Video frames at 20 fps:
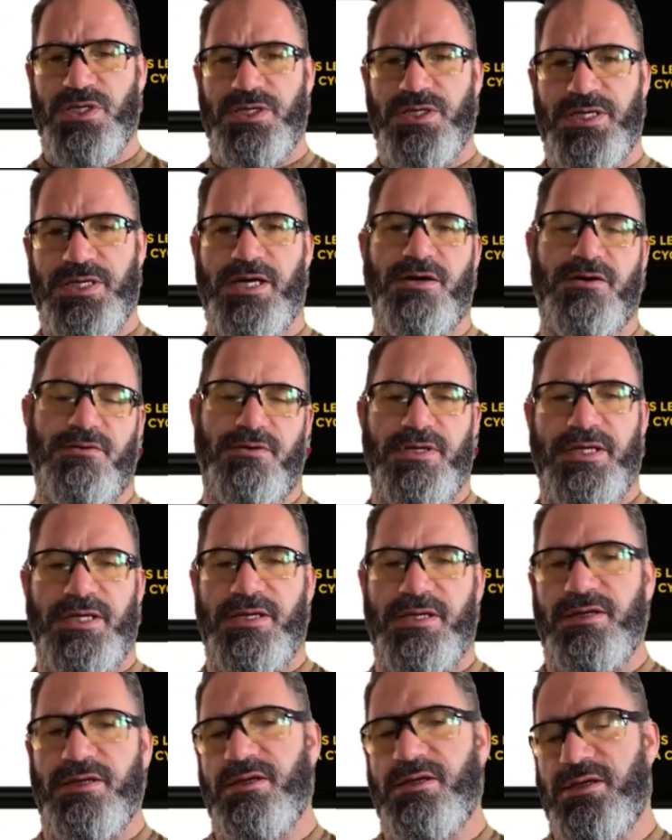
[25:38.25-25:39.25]
Now,
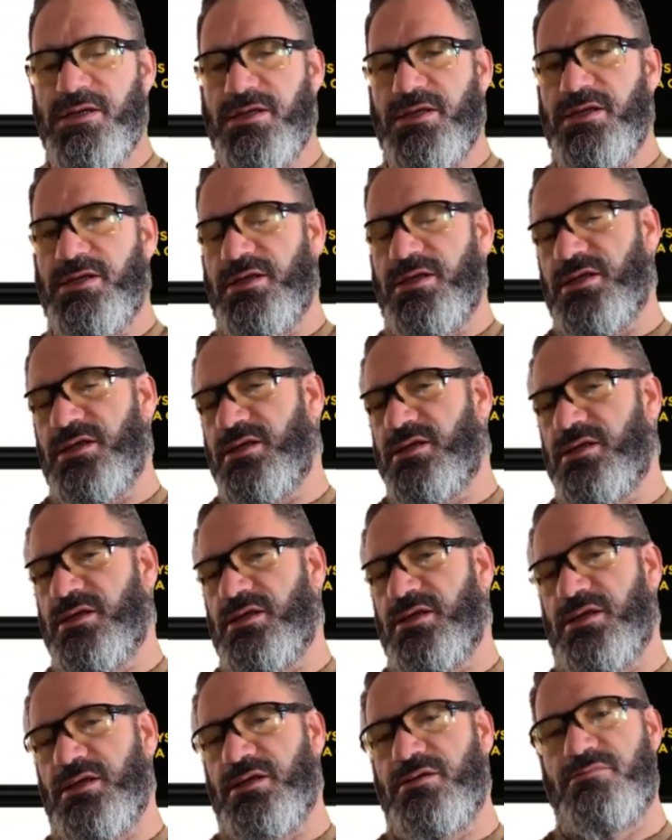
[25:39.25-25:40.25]

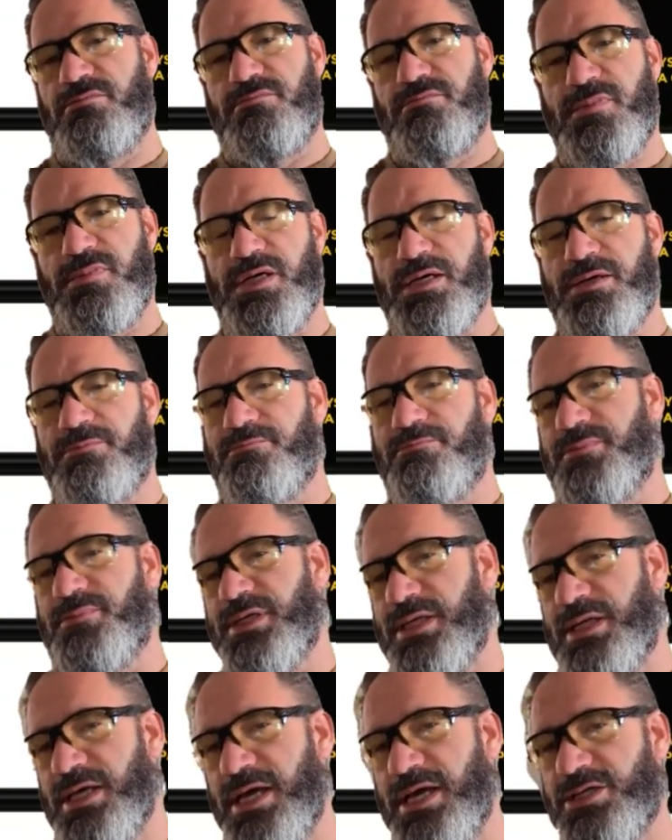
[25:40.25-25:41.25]
in
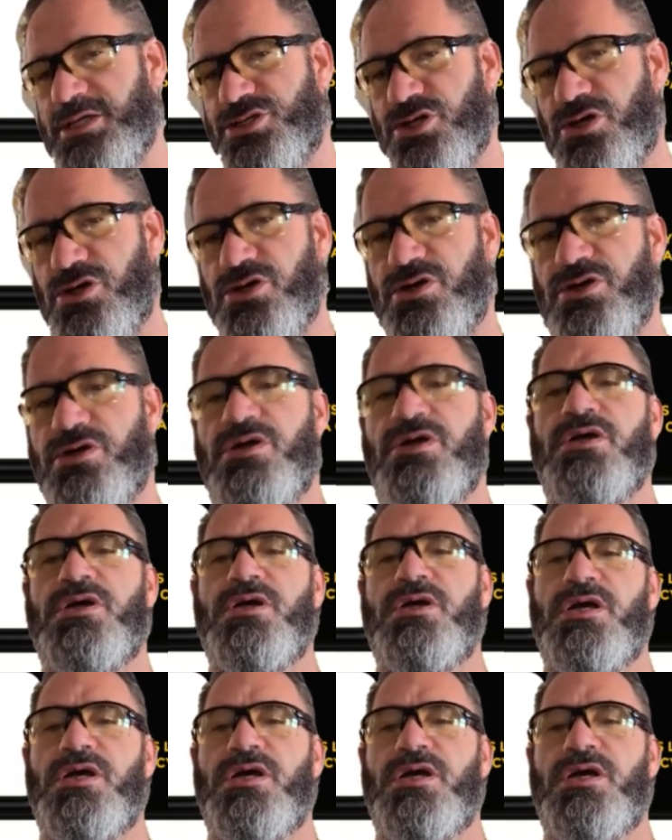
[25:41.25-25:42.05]
HR,